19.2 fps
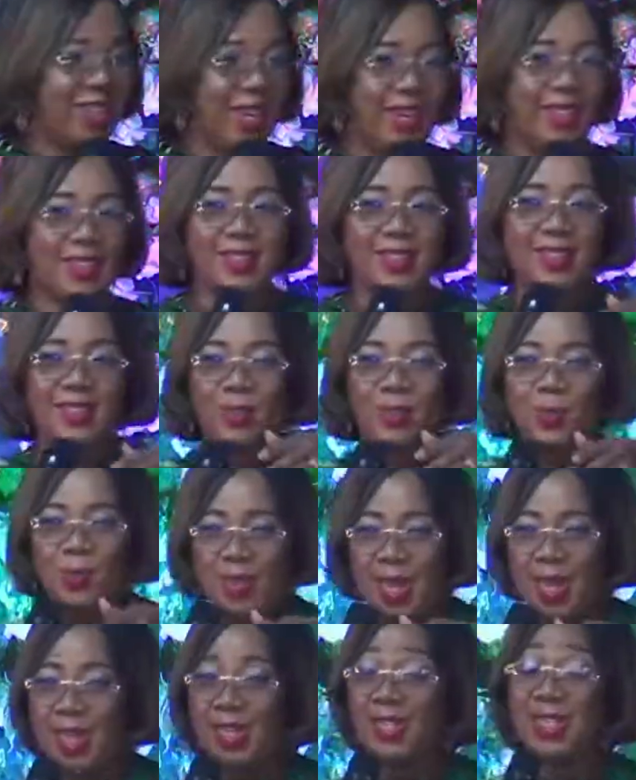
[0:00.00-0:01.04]
and people
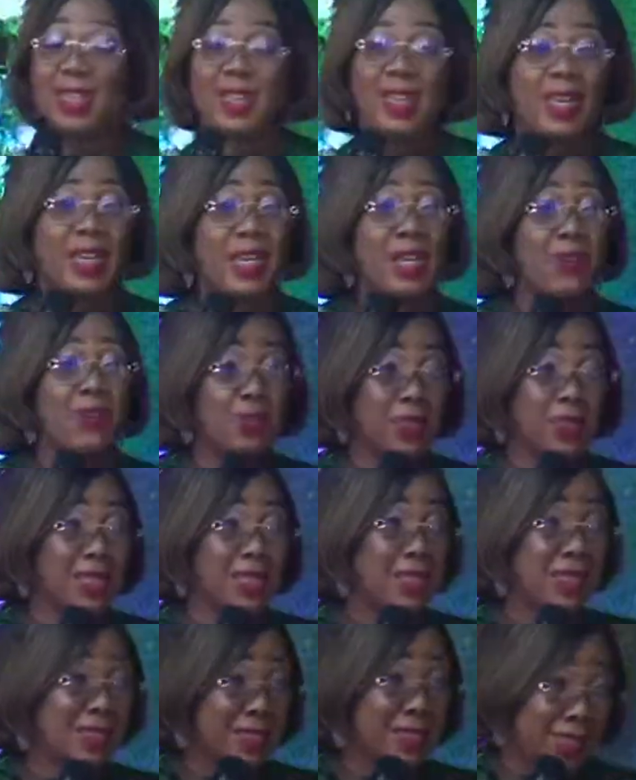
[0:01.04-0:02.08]
said, I said, even
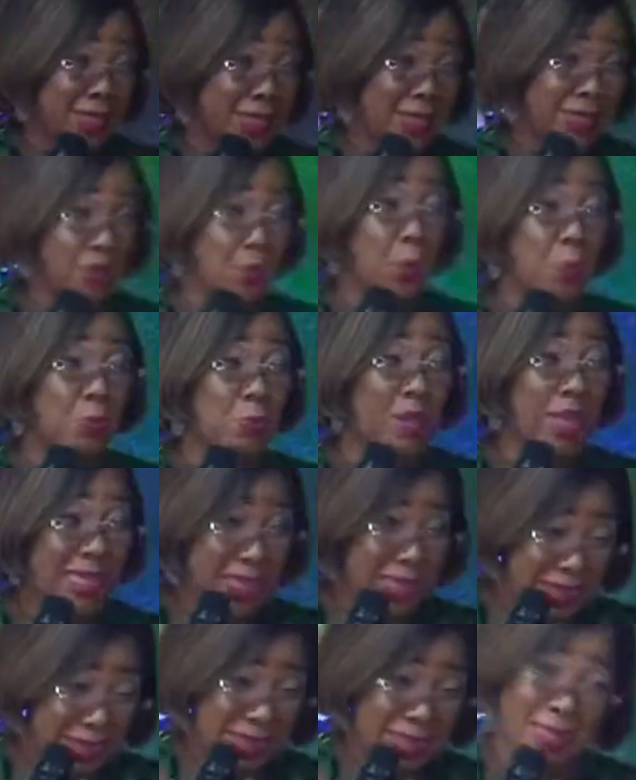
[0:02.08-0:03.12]
this t-shirt to make
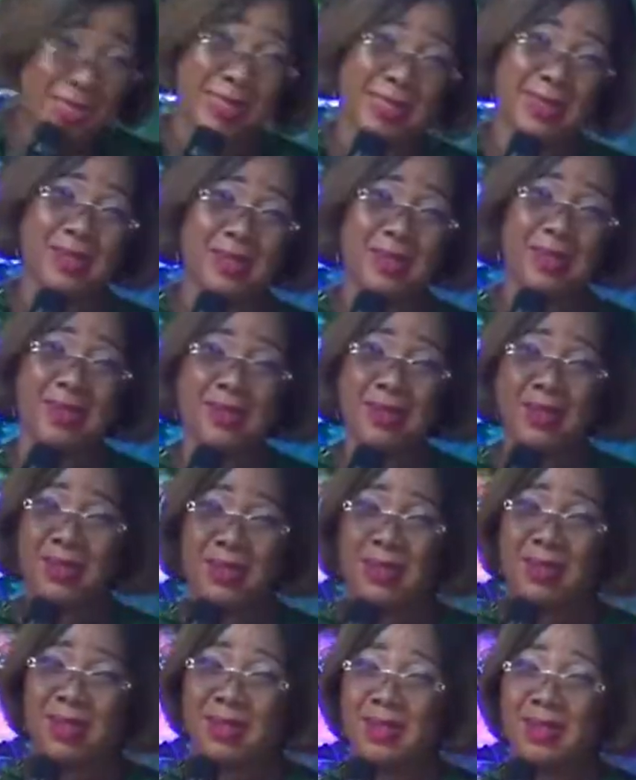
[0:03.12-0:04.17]
it
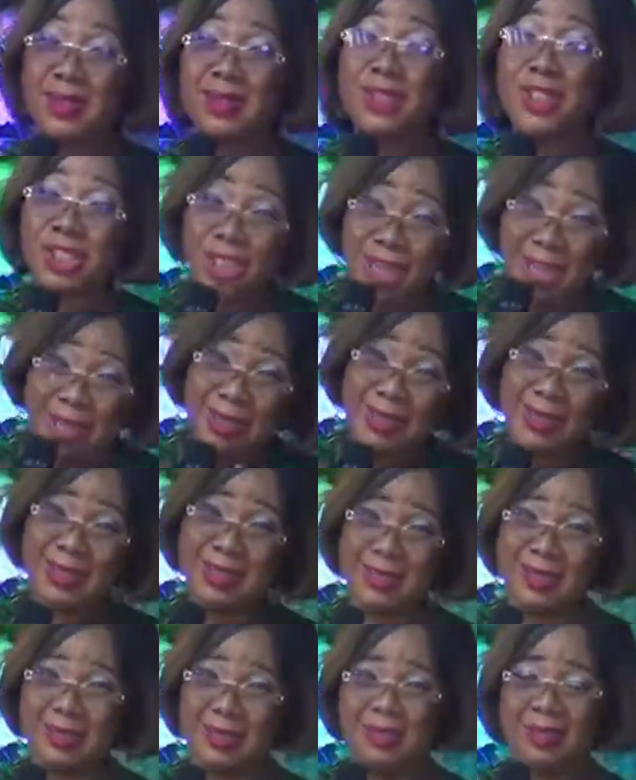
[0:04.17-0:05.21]
Isheni.
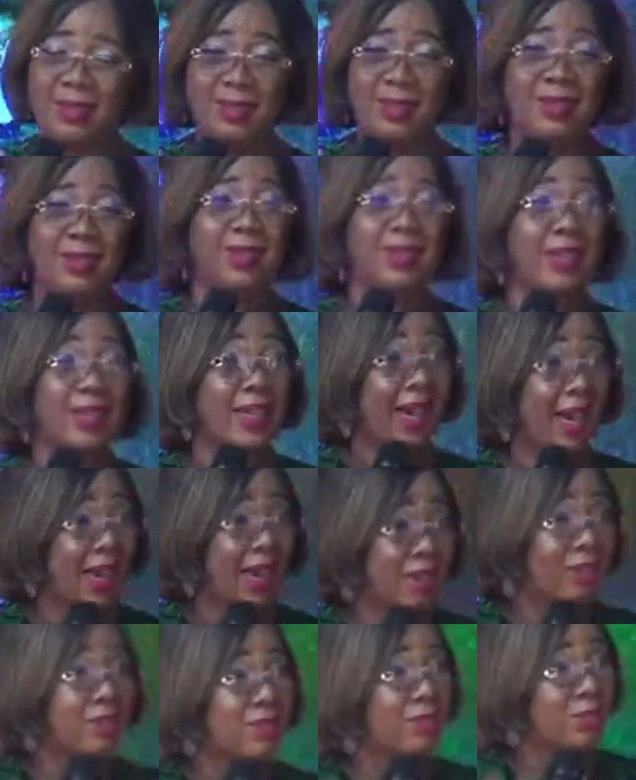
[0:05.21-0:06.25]

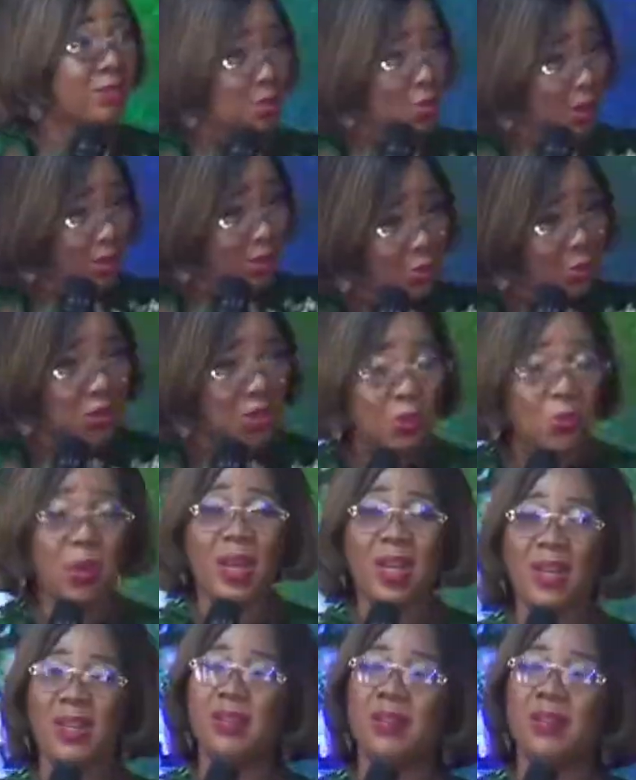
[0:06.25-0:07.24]
Girl, you are doing well.